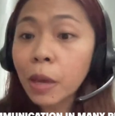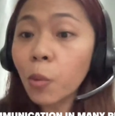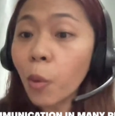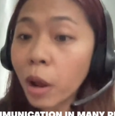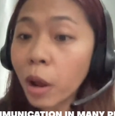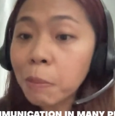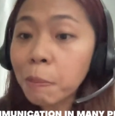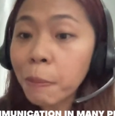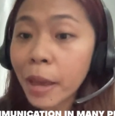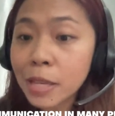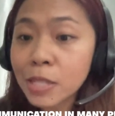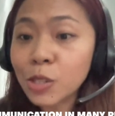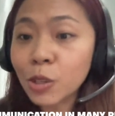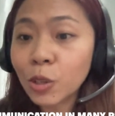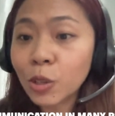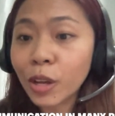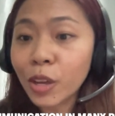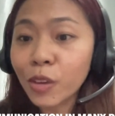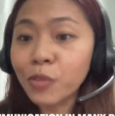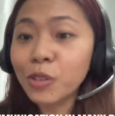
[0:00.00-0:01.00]
1
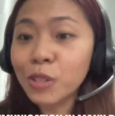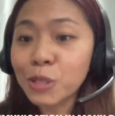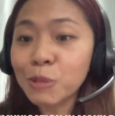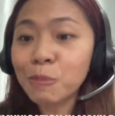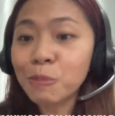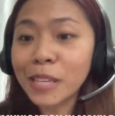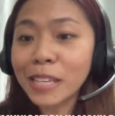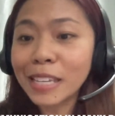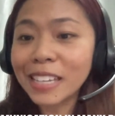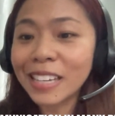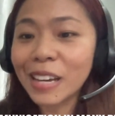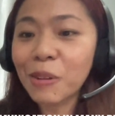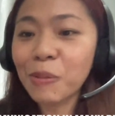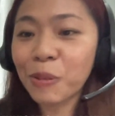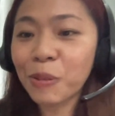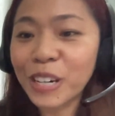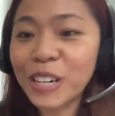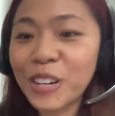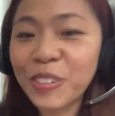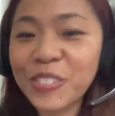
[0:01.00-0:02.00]
peso if you speak a
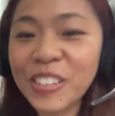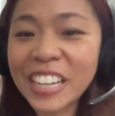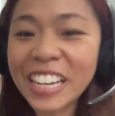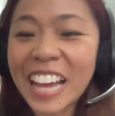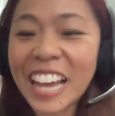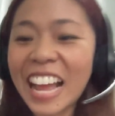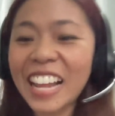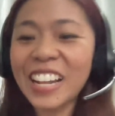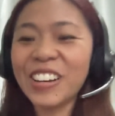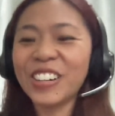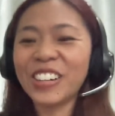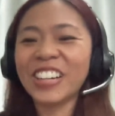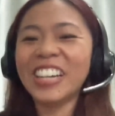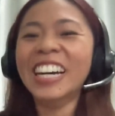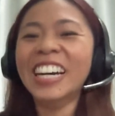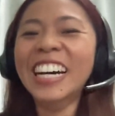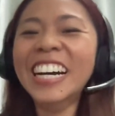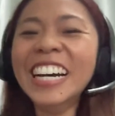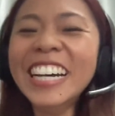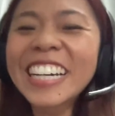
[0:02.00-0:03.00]
word of Tagalog
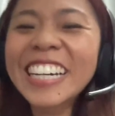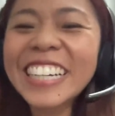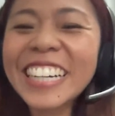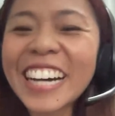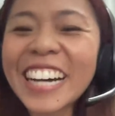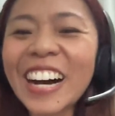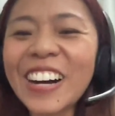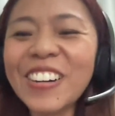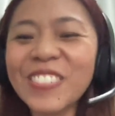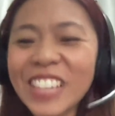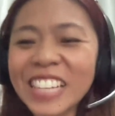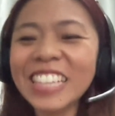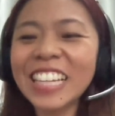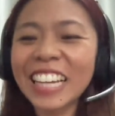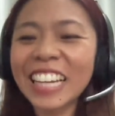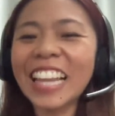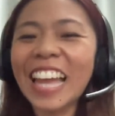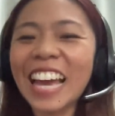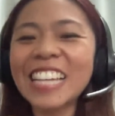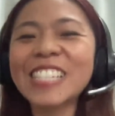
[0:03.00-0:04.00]
in the
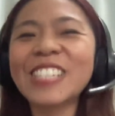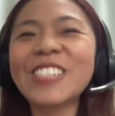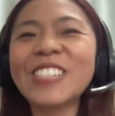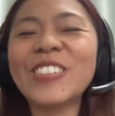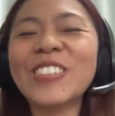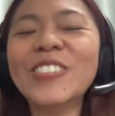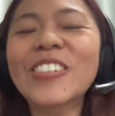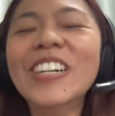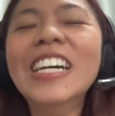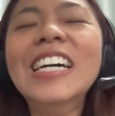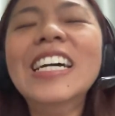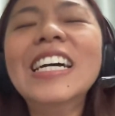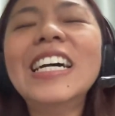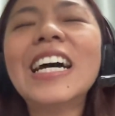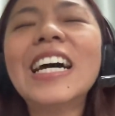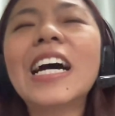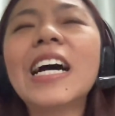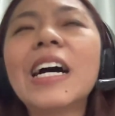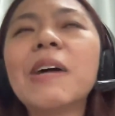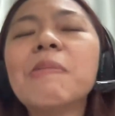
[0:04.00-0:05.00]
classroom.
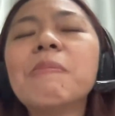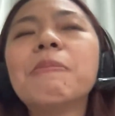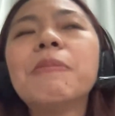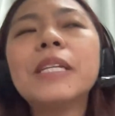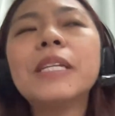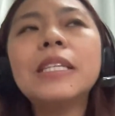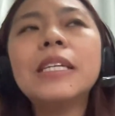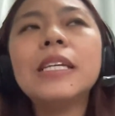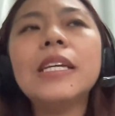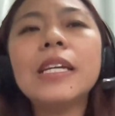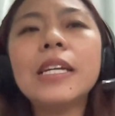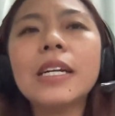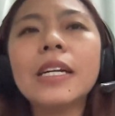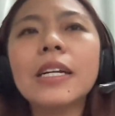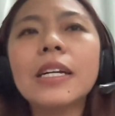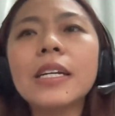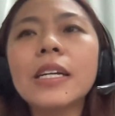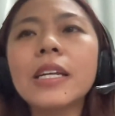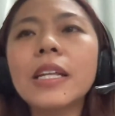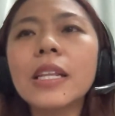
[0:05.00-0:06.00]
But
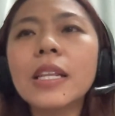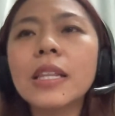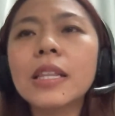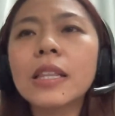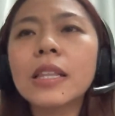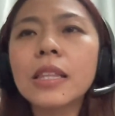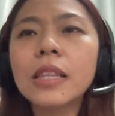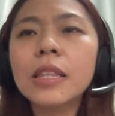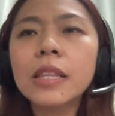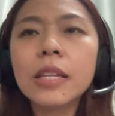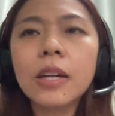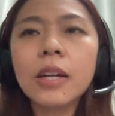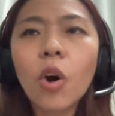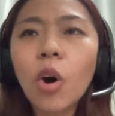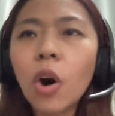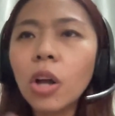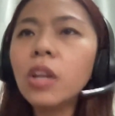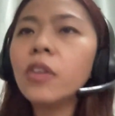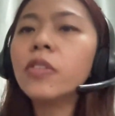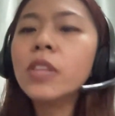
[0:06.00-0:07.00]
here,
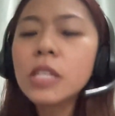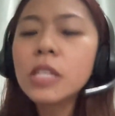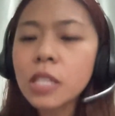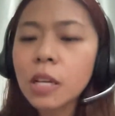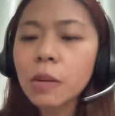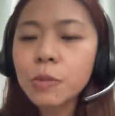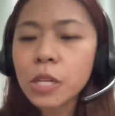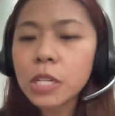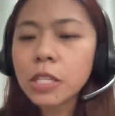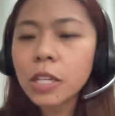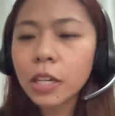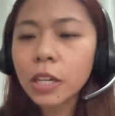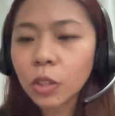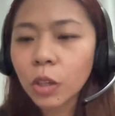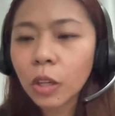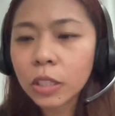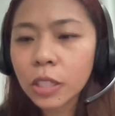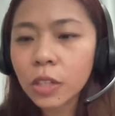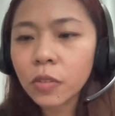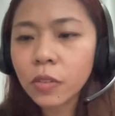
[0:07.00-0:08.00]
all of the subjects are
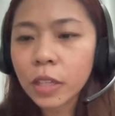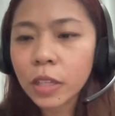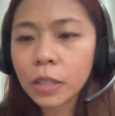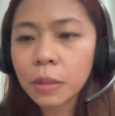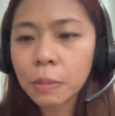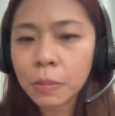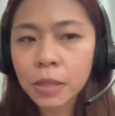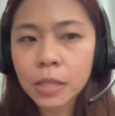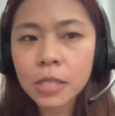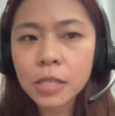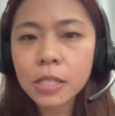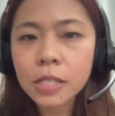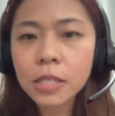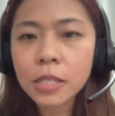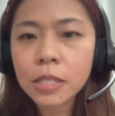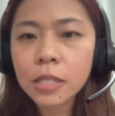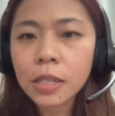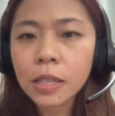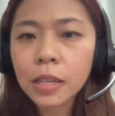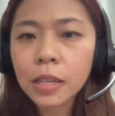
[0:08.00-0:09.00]
taught in Vietnamese,